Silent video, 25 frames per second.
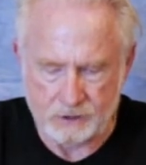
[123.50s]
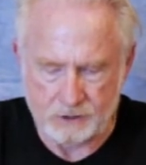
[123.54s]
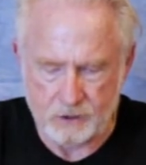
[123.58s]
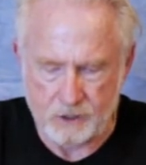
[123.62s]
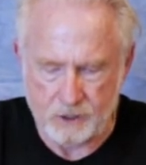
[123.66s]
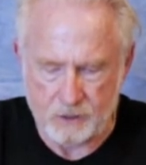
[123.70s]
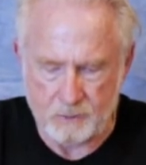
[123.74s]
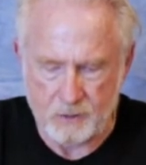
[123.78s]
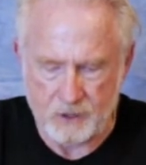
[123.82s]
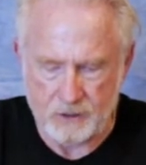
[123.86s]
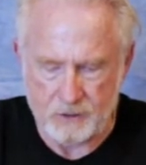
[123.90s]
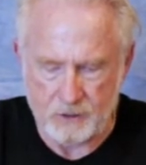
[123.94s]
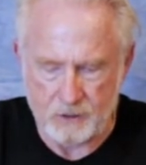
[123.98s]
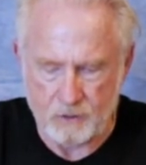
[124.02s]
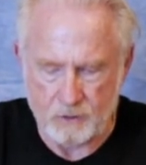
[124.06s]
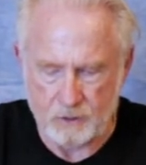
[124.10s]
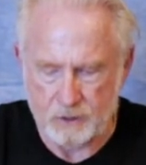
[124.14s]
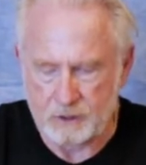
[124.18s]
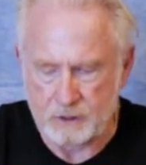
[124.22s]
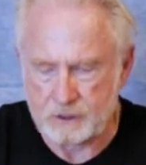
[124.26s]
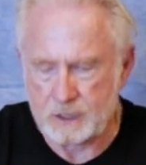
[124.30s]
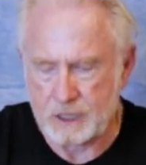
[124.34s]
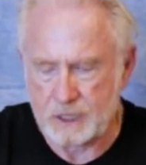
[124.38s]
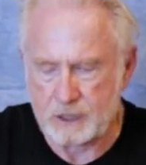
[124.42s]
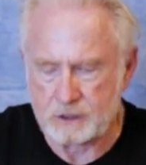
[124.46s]
going to be the
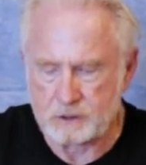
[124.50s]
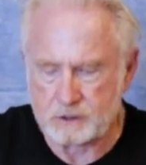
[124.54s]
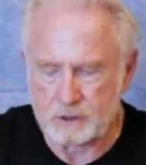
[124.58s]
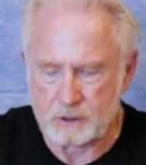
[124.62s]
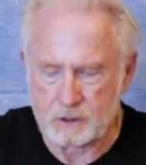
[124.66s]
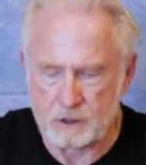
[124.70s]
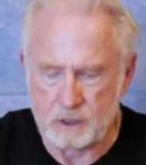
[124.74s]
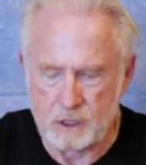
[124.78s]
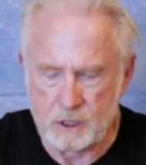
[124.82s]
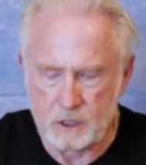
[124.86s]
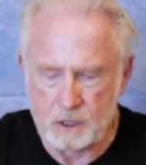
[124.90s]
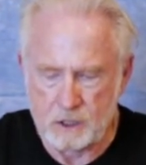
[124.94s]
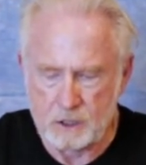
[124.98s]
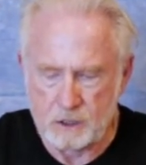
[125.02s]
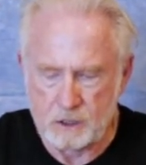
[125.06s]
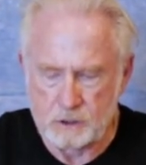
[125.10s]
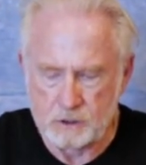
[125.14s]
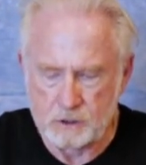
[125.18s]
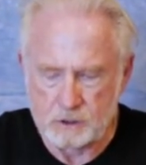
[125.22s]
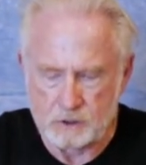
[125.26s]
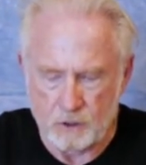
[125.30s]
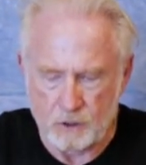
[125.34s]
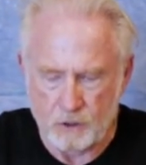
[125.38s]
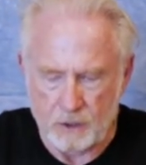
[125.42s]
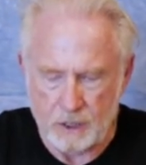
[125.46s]
orientation.
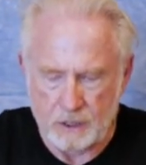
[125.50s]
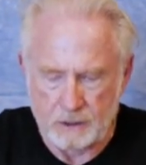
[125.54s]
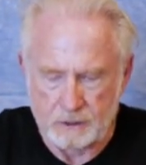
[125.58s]
So